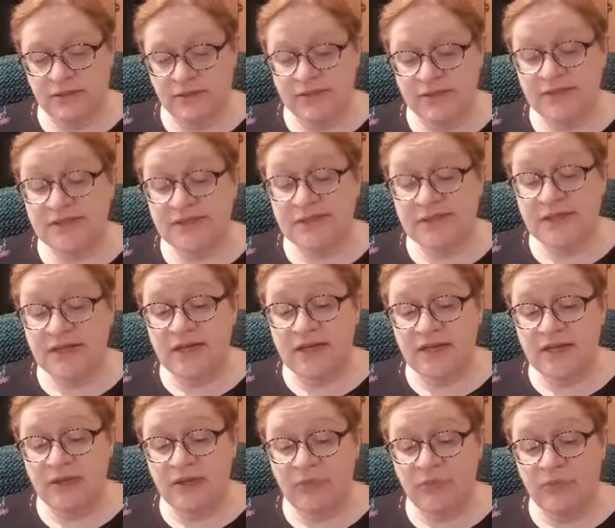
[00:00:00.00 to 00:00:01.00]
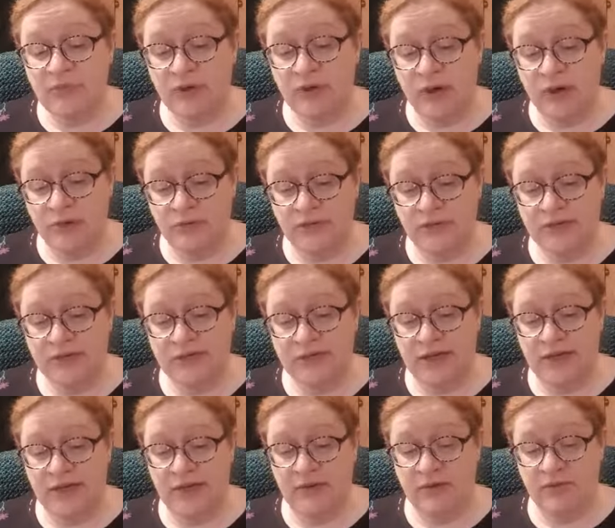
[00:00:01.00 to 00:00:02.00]
Sleep, O oh
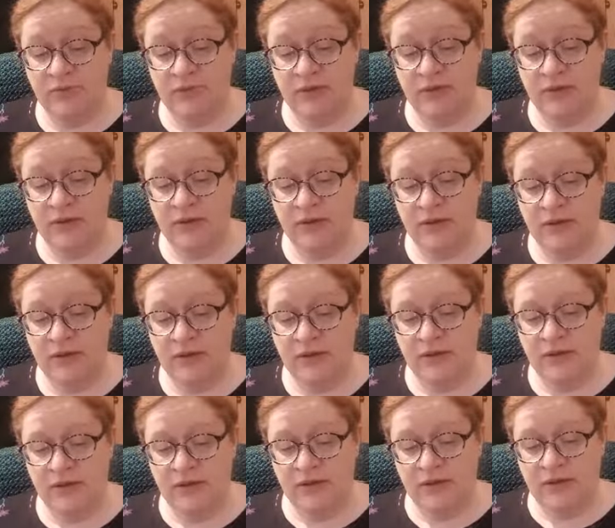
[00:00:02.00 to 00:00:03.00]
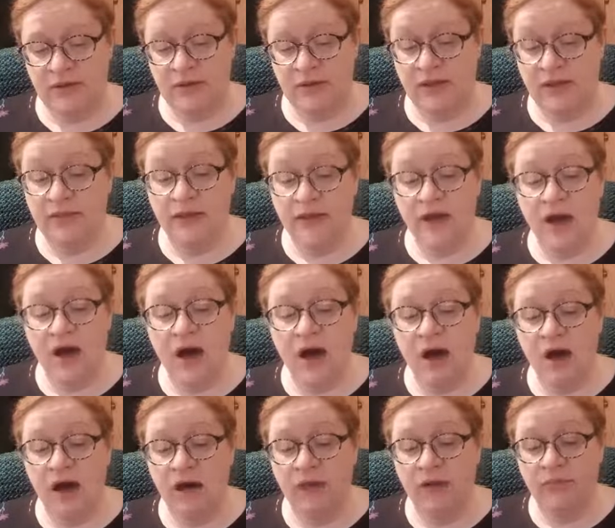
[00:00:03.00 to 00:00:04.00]
sleep, in the
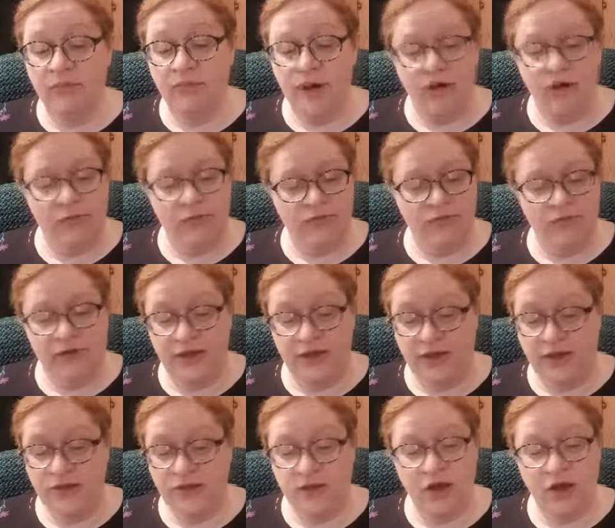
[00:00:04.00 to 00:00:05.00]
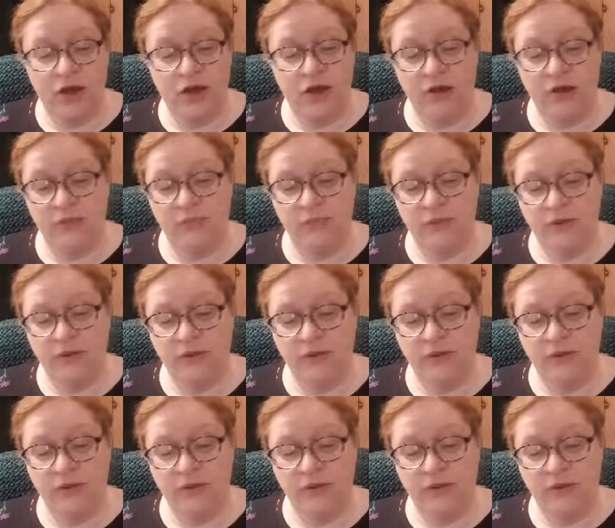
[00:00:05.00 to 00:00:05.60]
calm of each calm.